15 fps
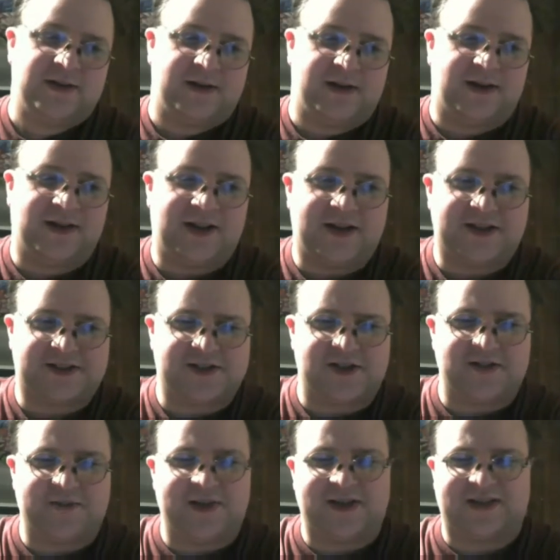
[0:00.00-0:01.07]
I'll also
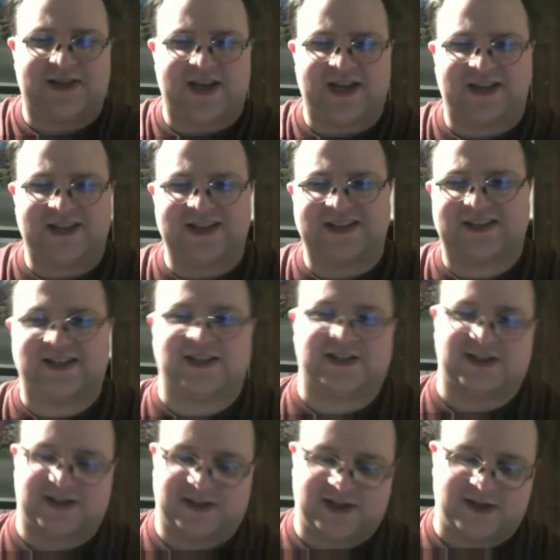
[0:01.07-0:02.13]
admit that at least
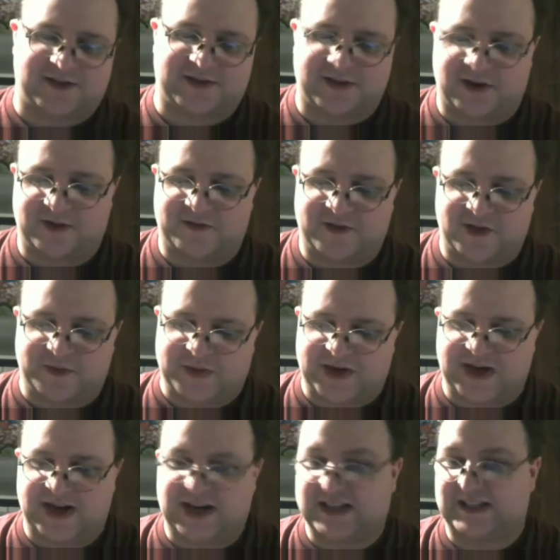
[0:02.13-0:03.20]
the third film
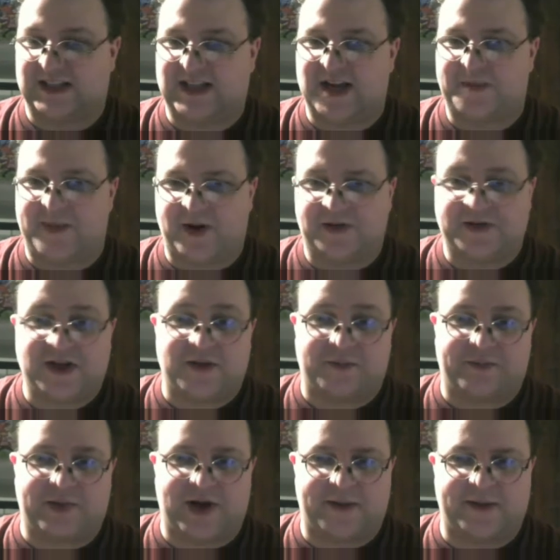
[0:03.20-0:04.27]
here is a lot better than the
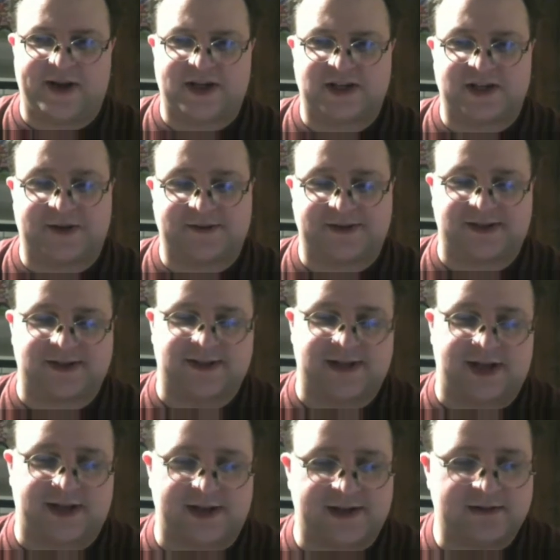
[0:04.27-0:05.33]
abomination that was the
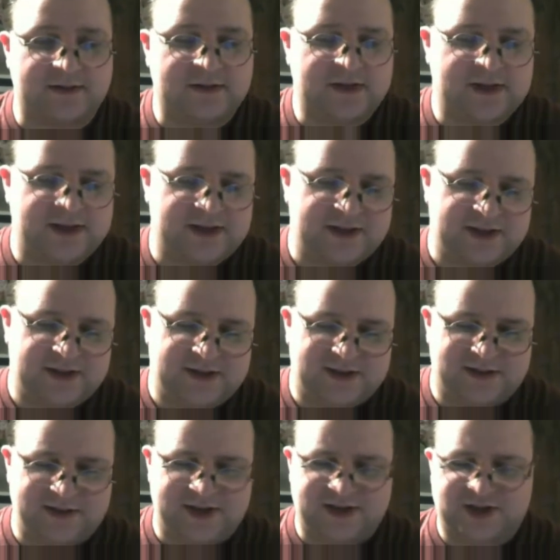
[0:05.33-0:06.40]
second.
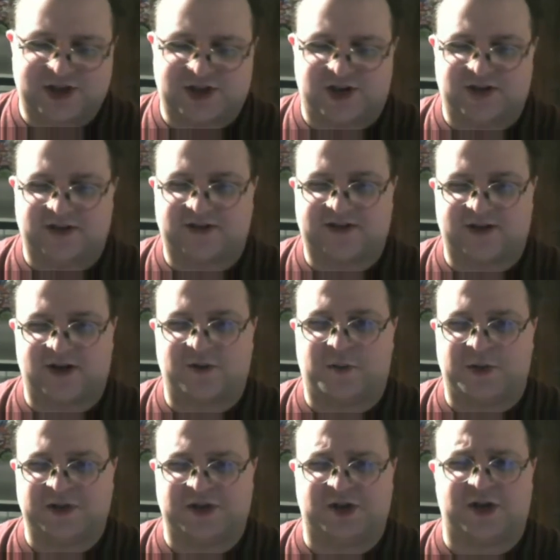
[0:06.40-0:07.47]
I mean, sure, the
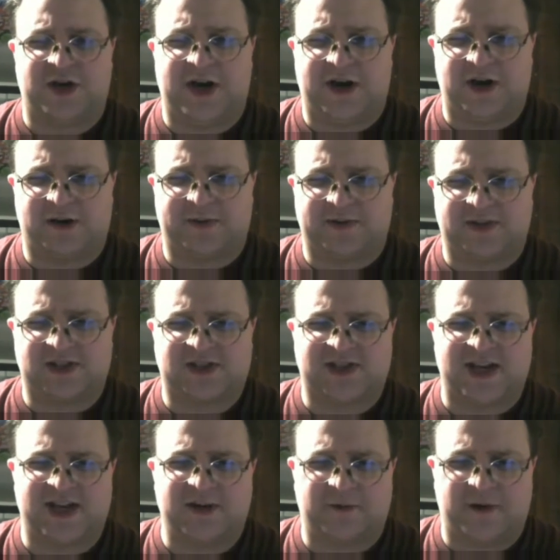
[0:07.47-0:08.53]
third one's generic, but the
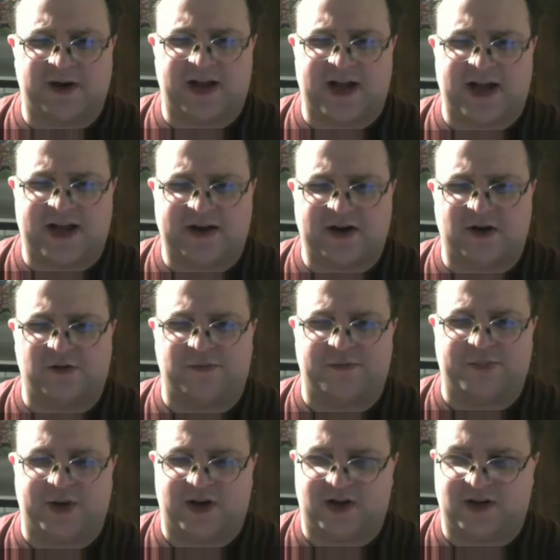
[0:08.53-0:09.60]
second one had no
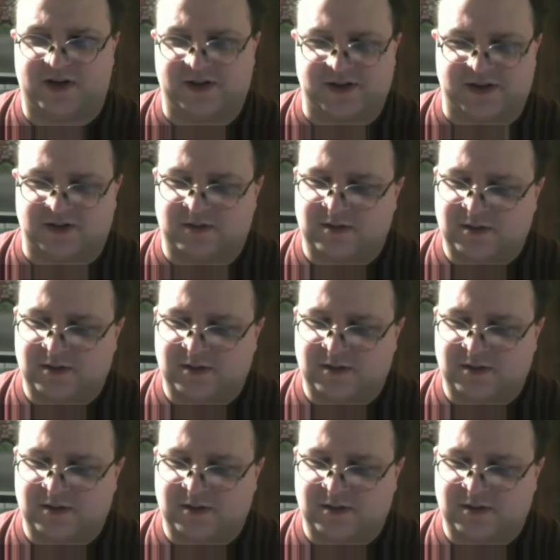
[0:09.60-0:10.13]
balls.